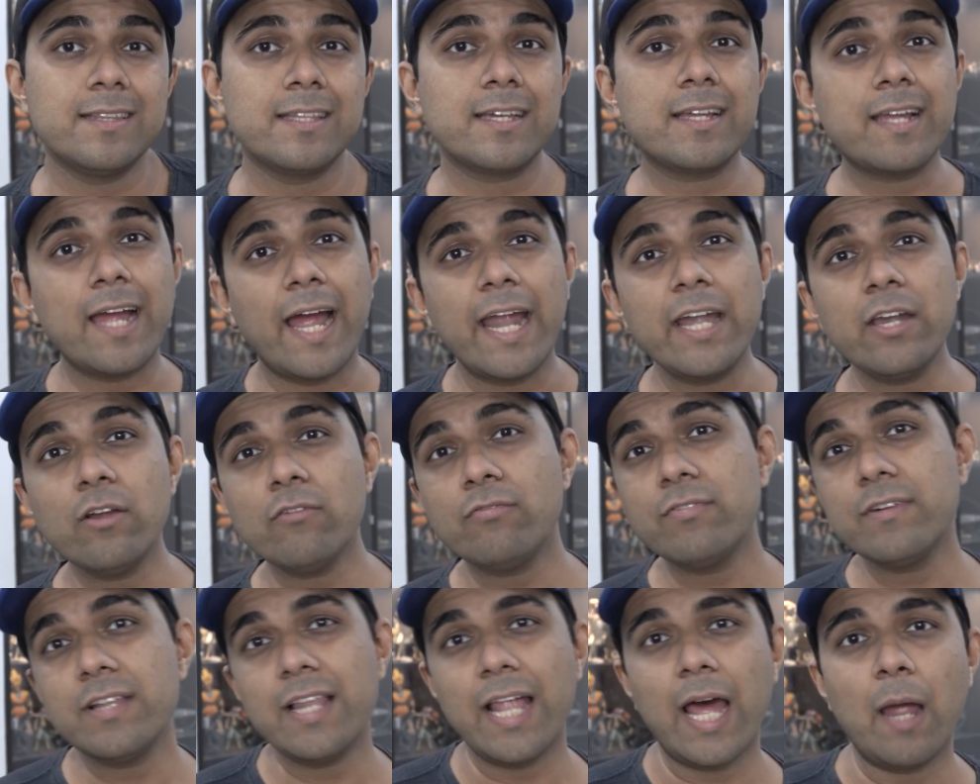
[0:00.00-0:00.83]
The kind
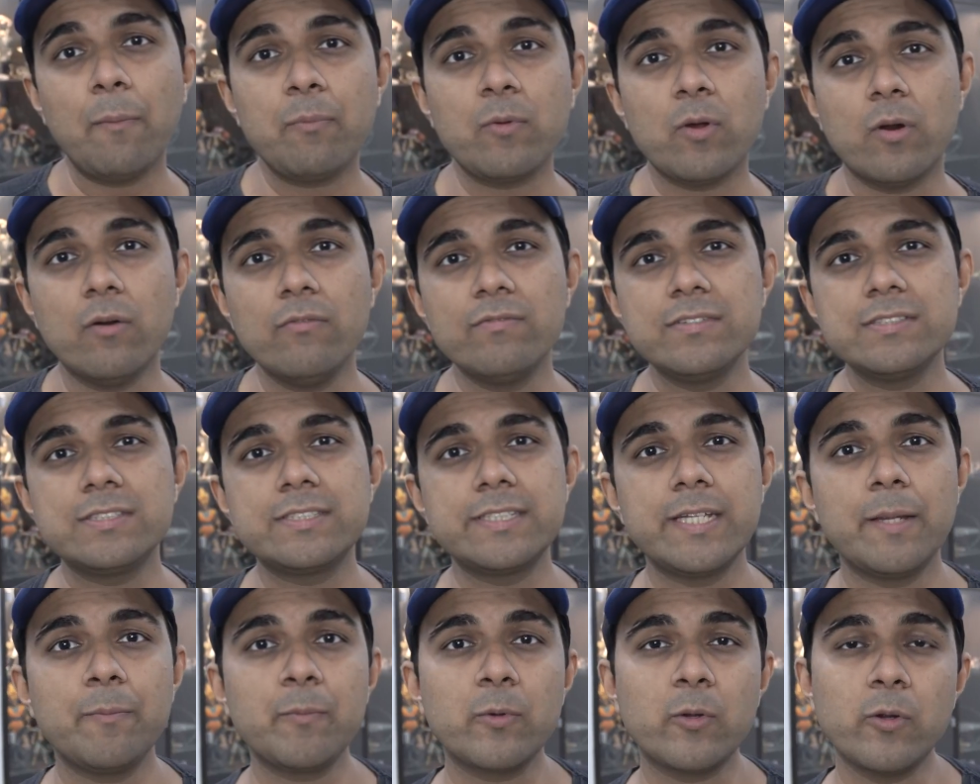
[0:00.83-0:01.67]
of a laptop which
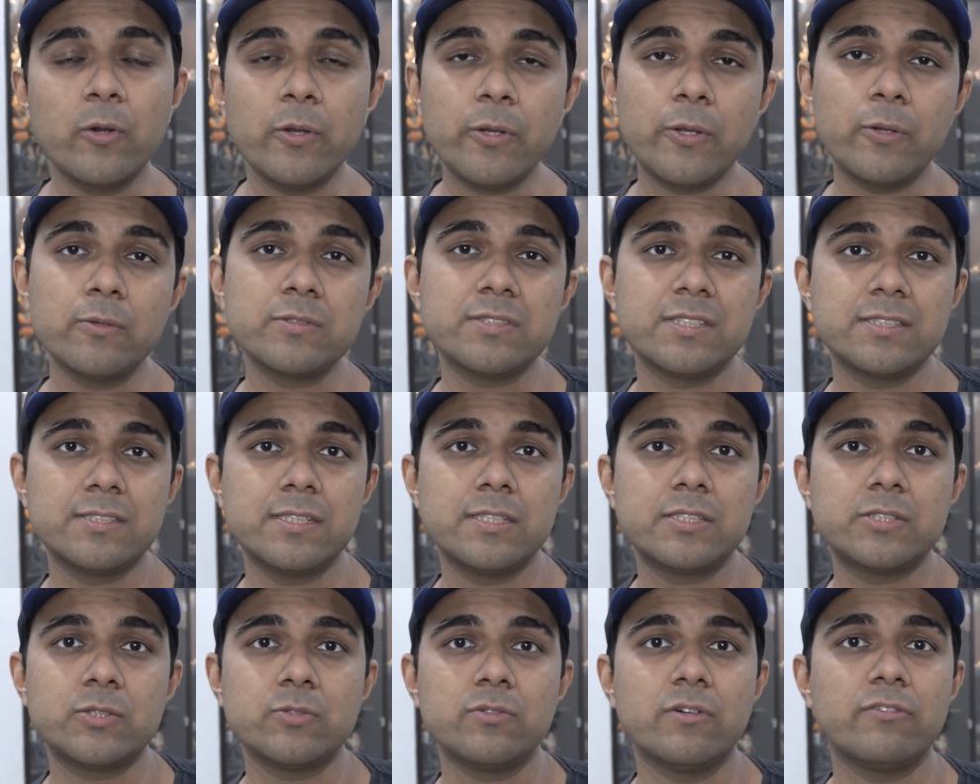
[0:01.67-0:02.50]
seemed good to
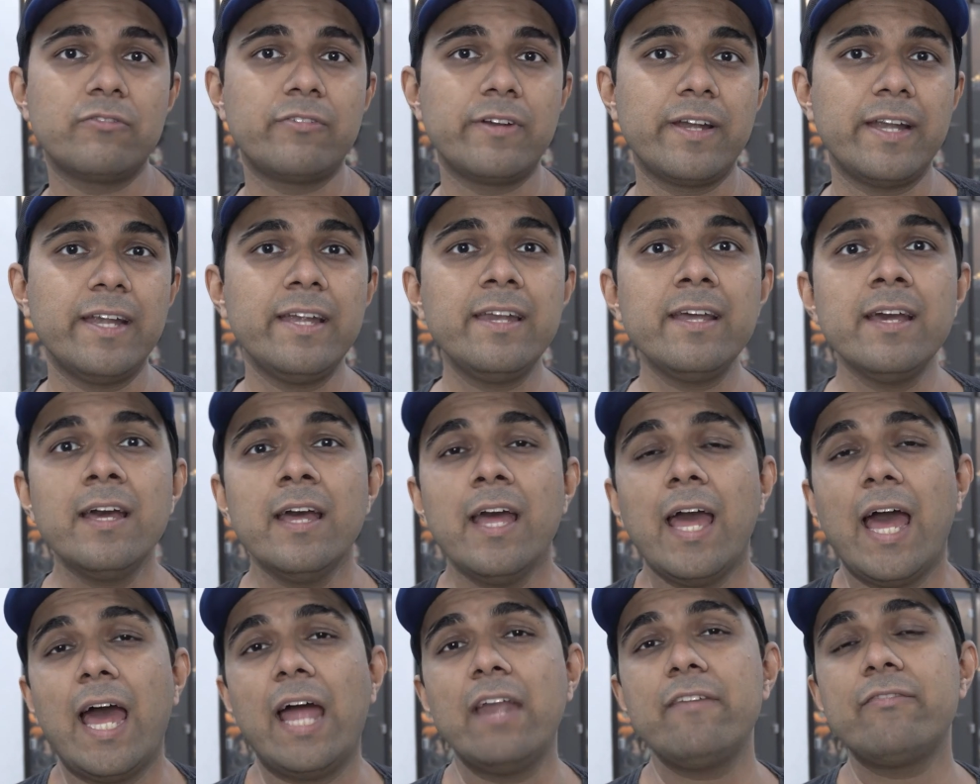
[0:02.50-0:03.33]
suggest to a friend
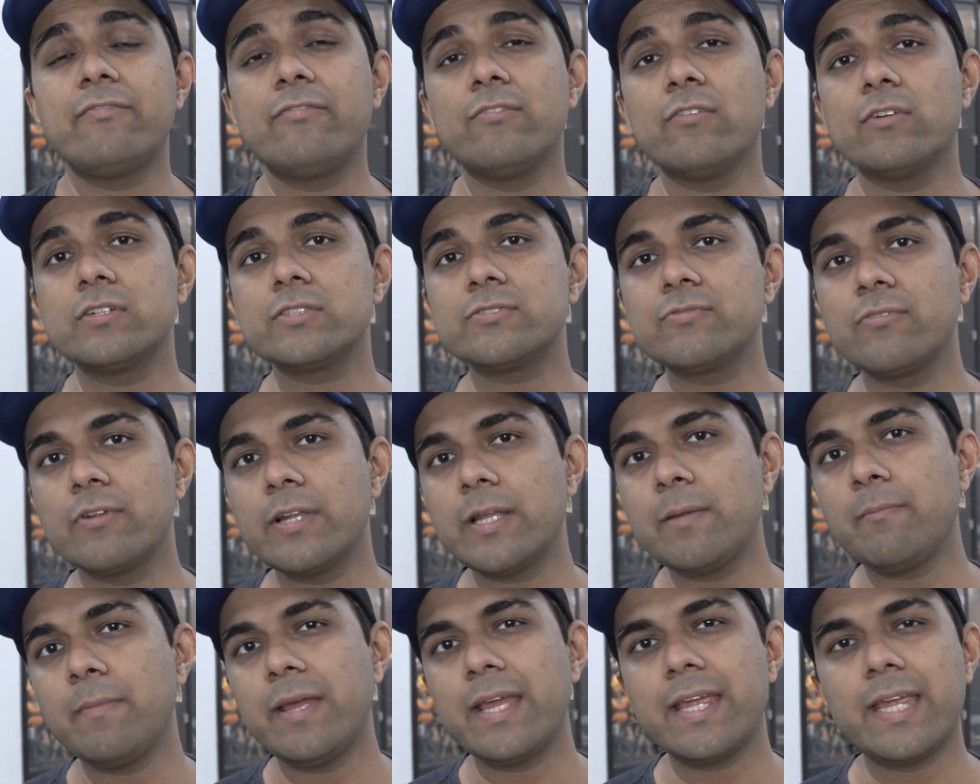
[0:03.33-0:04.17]
and
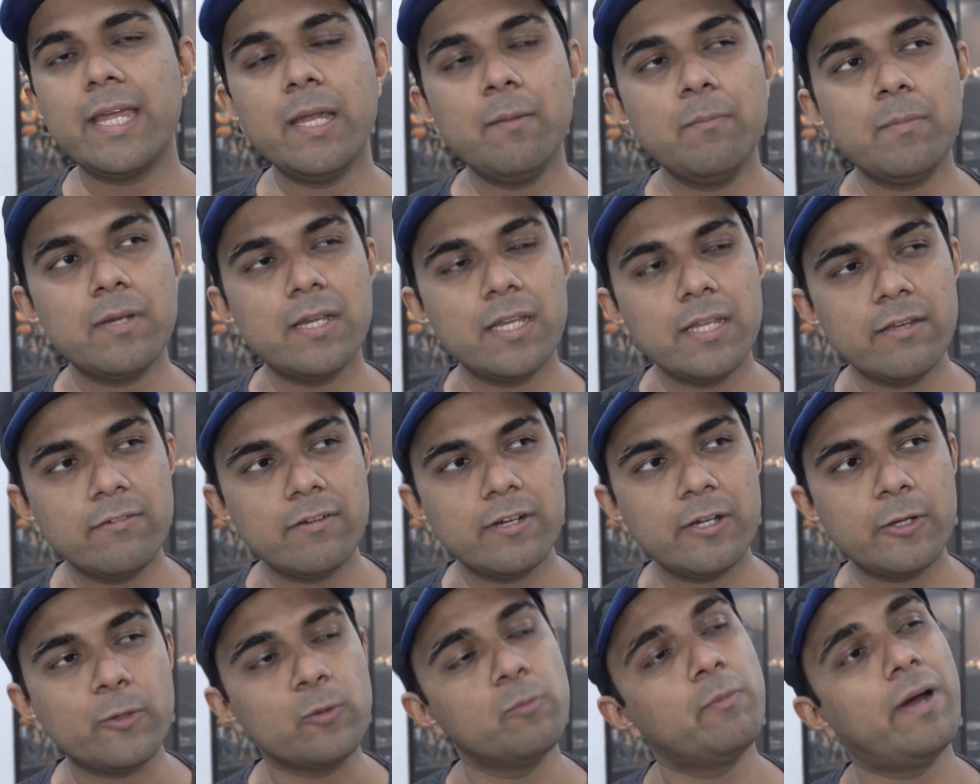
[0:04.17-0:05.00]
forcefully make him
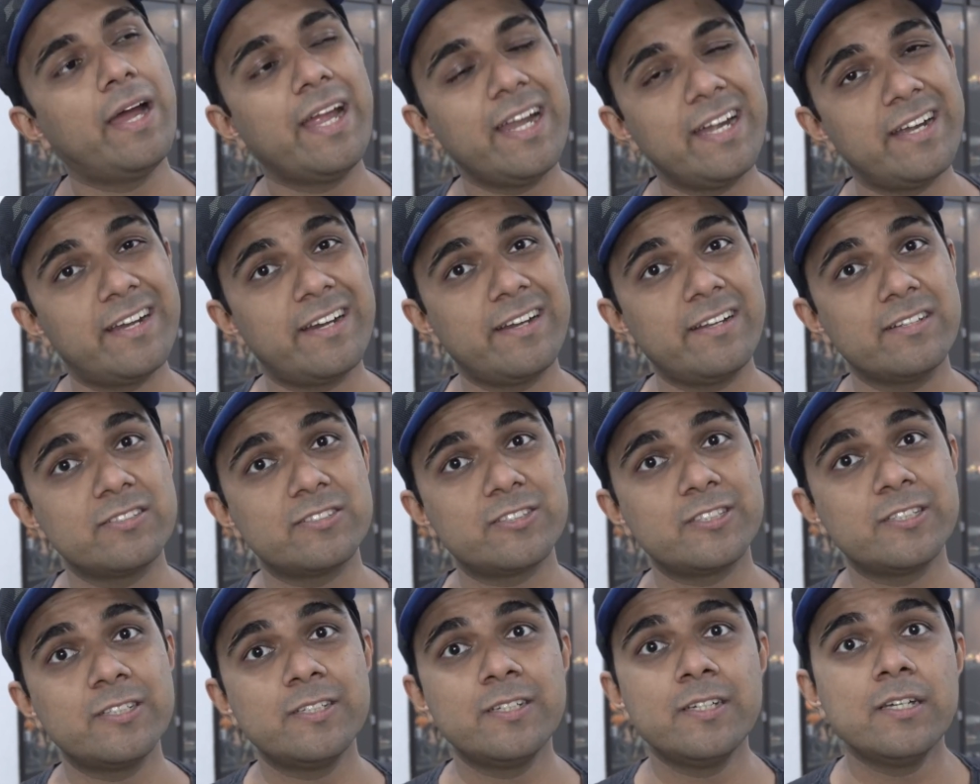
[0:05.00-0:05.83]
deliver to my address.